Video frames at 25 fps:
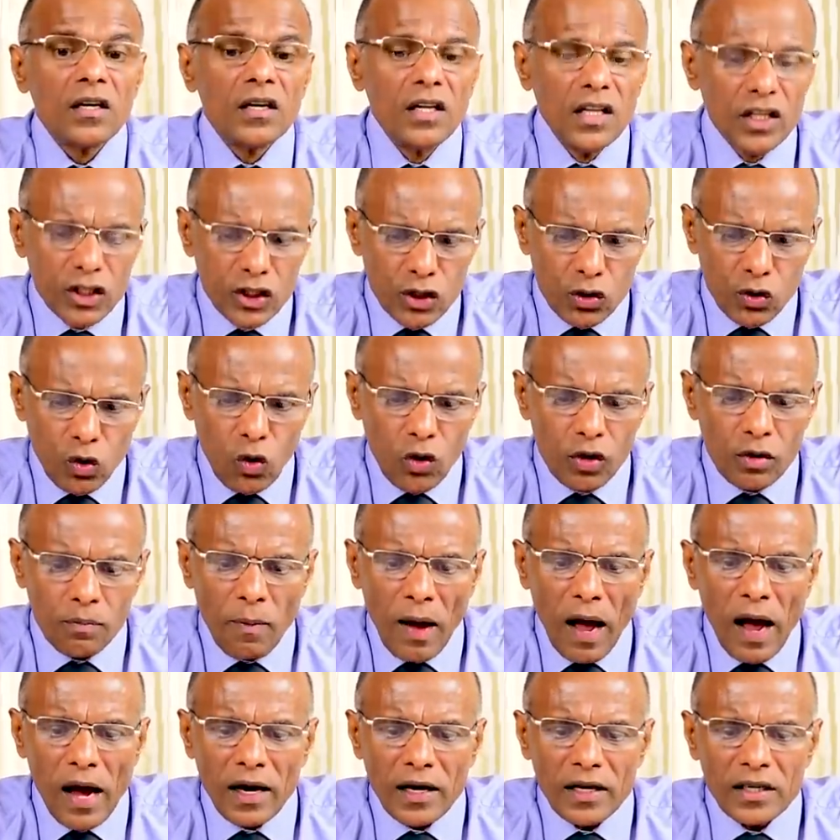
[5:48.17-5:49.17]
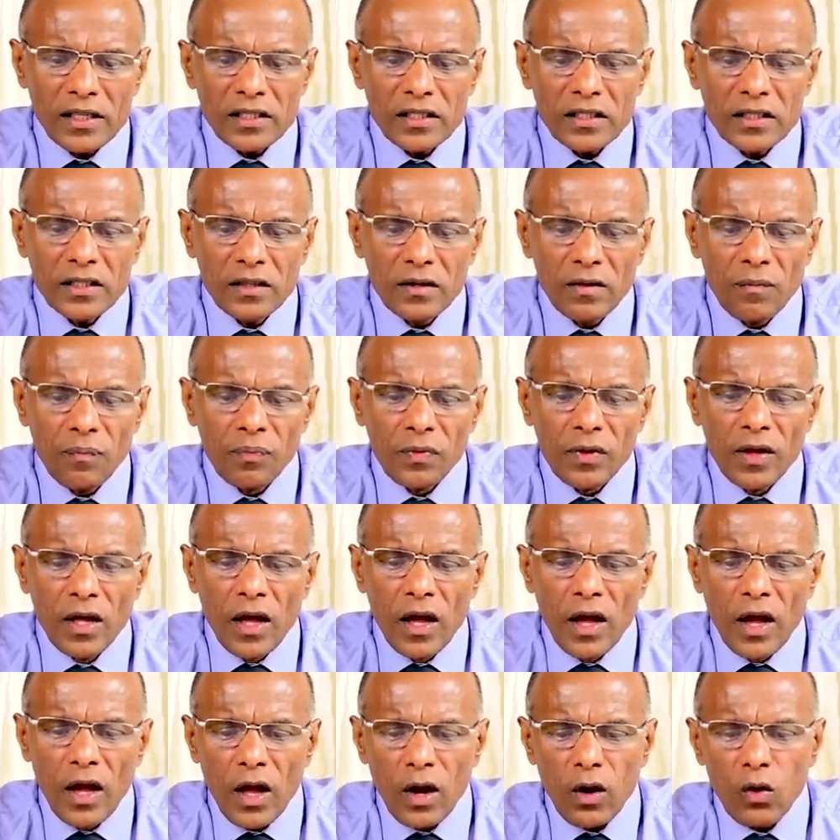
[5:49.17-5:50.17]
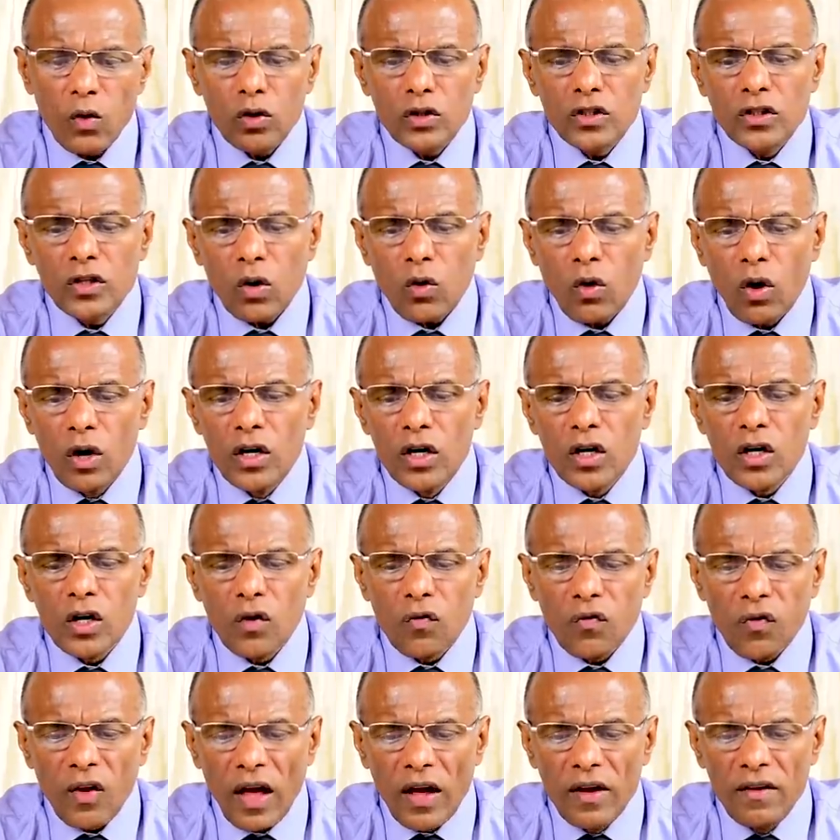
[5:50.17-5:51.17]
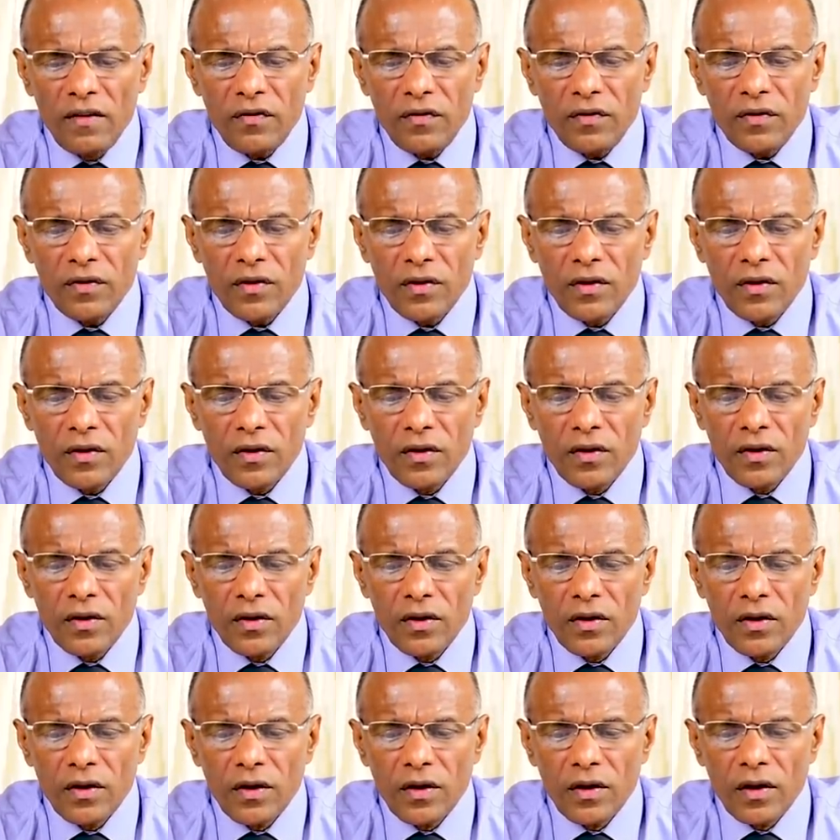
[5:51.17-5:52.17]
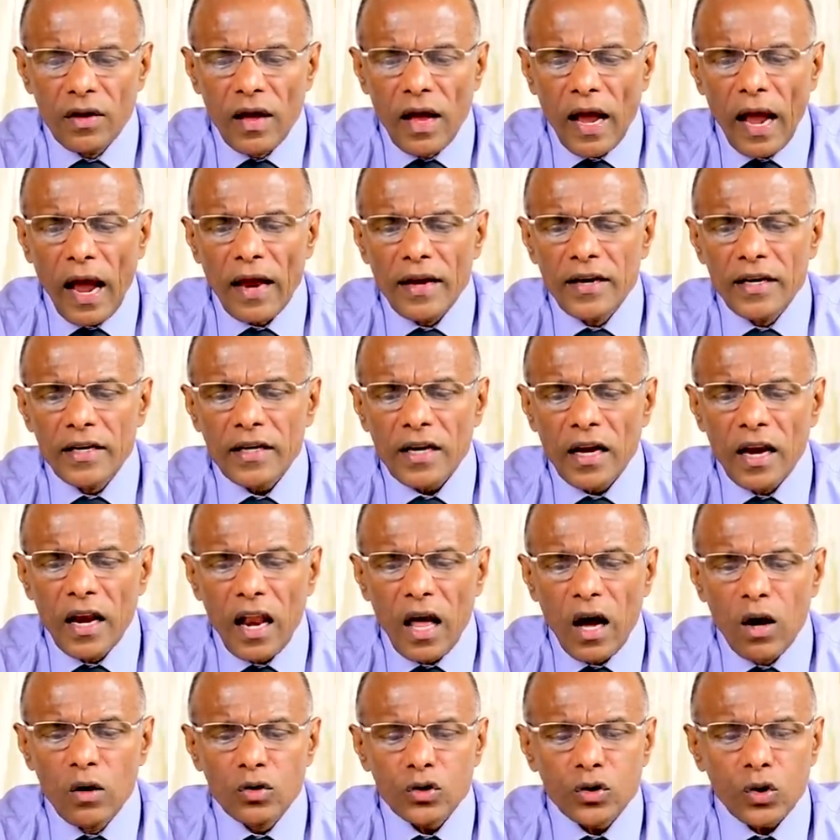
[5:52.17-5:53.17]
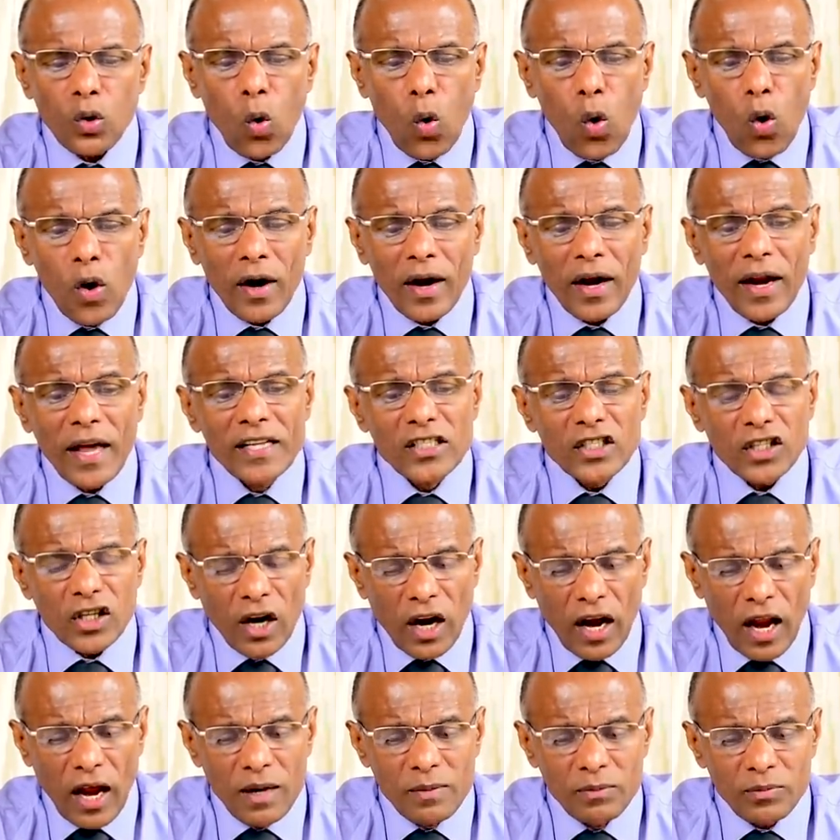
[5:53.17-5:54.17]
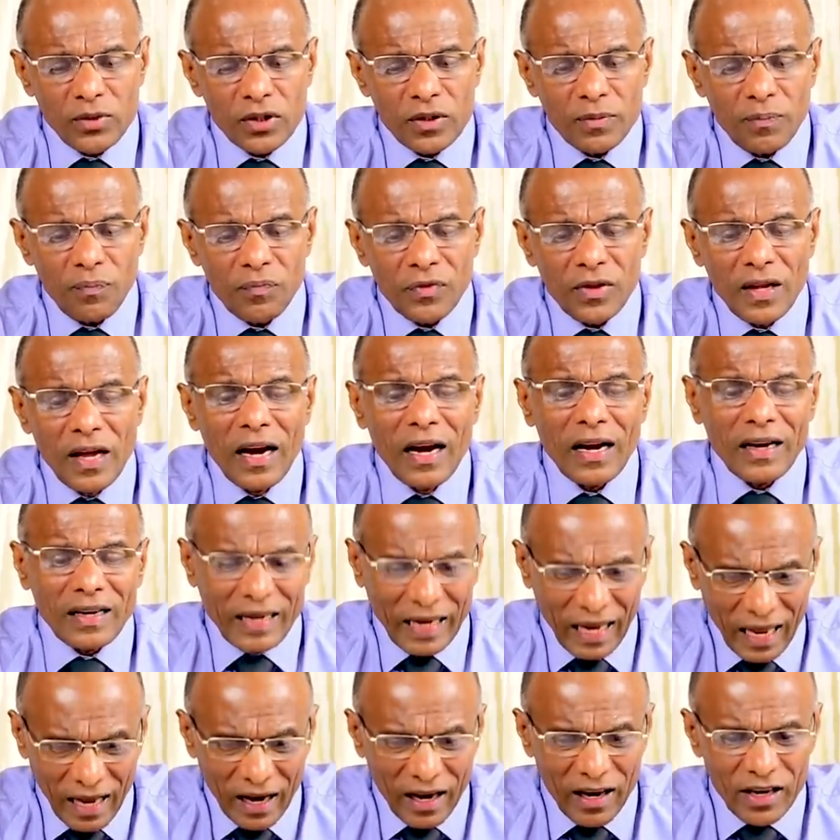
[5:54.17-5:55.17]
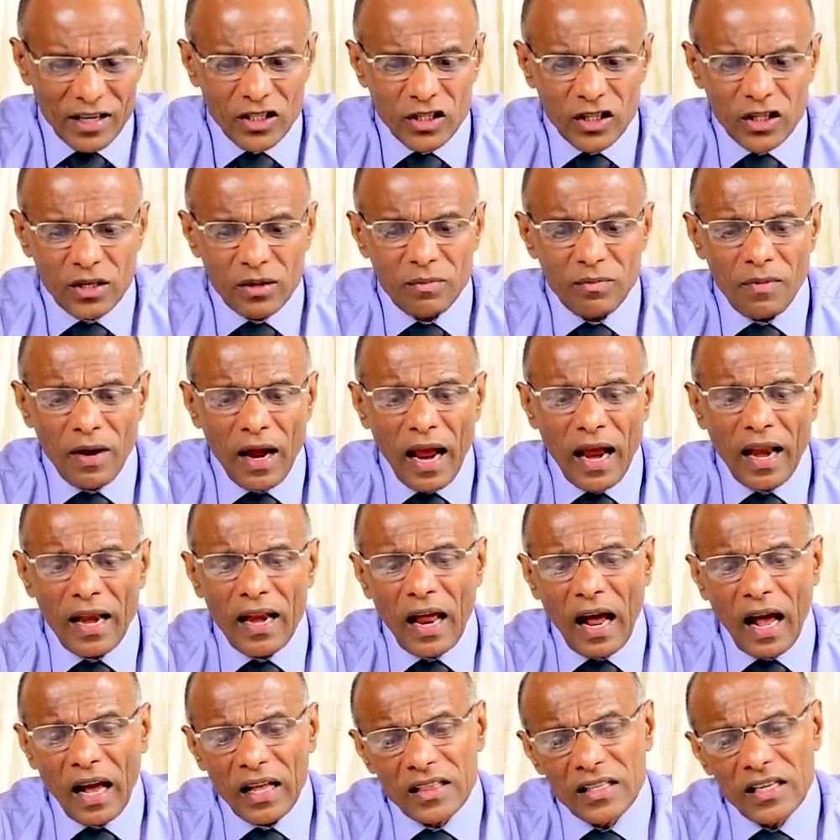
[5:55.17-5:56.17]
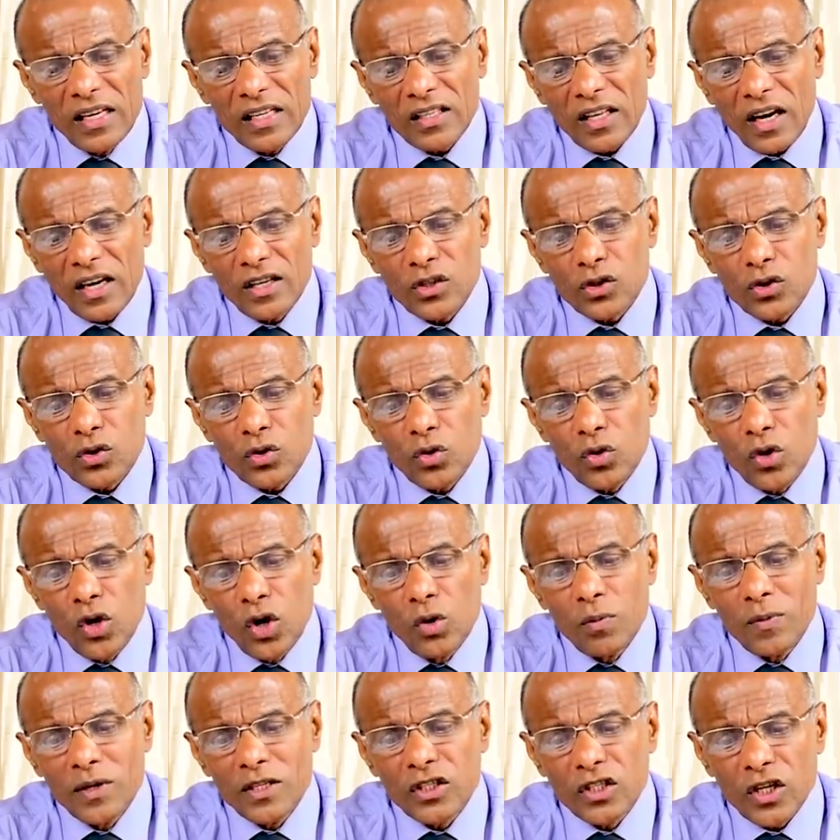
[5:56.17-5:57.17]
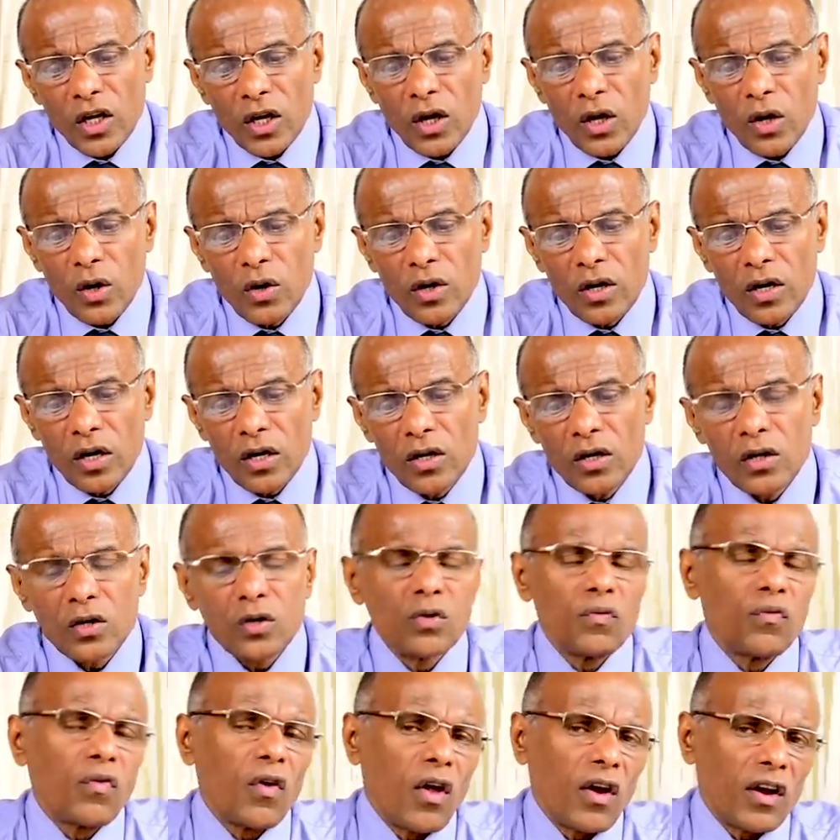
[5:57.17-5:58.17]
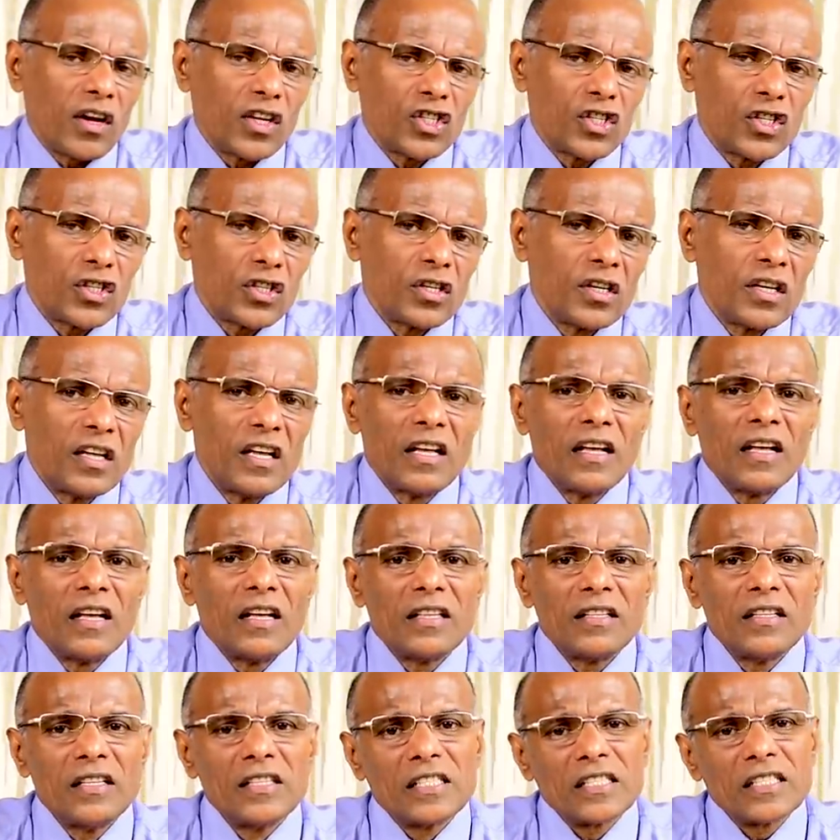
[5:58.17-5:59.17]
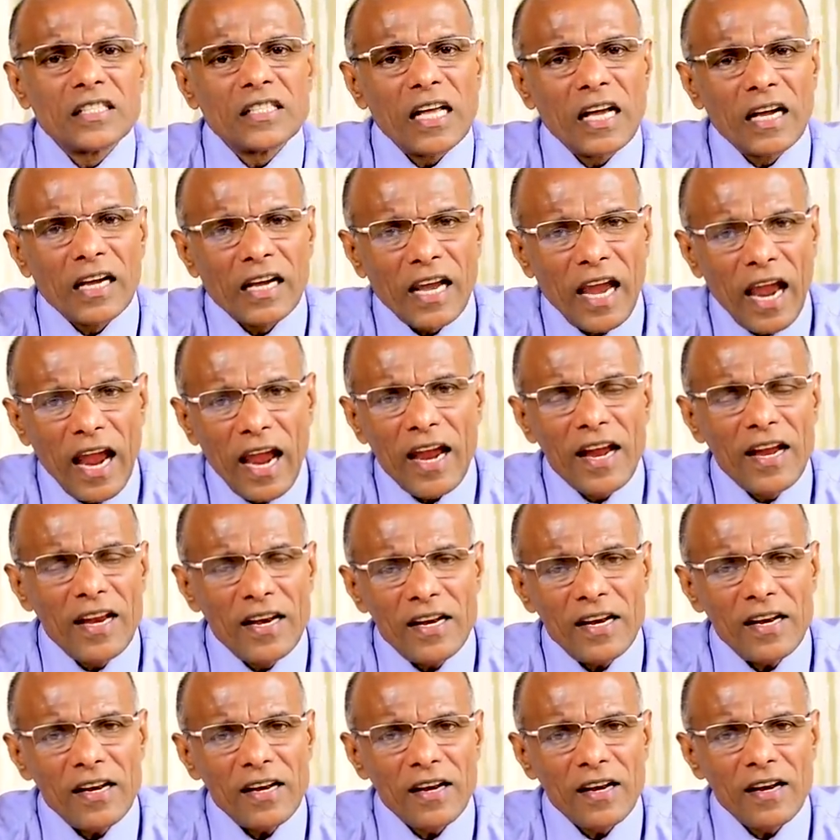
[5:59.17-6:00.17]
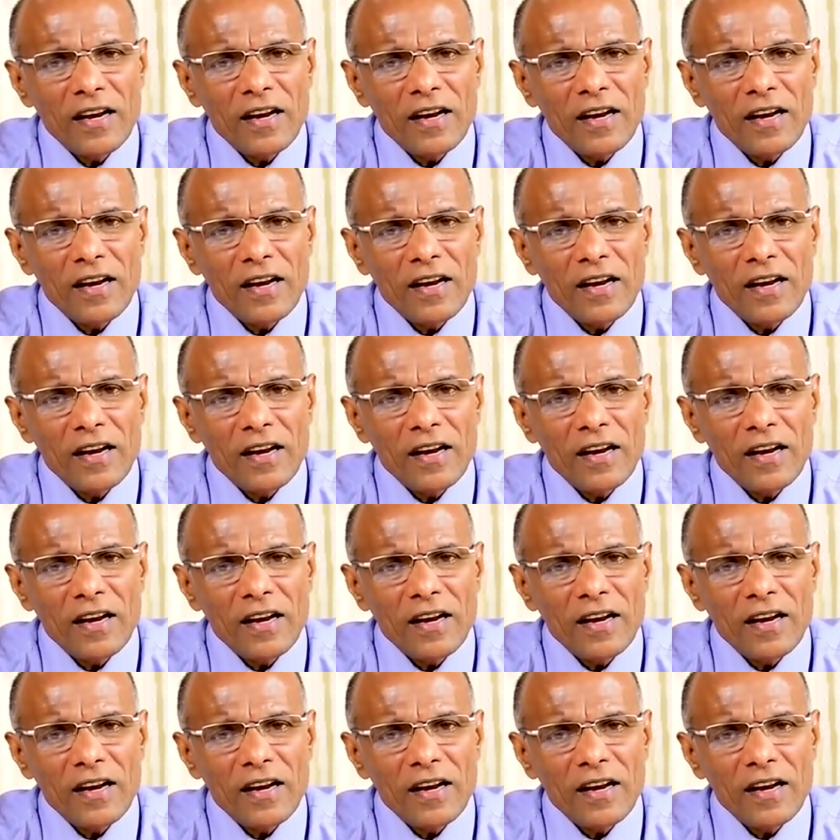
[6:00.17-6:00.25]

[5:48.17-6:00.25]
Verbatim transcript: distorts markets, erodes the quality of life, and it allows organized crimes, terrorism, and other threats to human security to flourish. This is again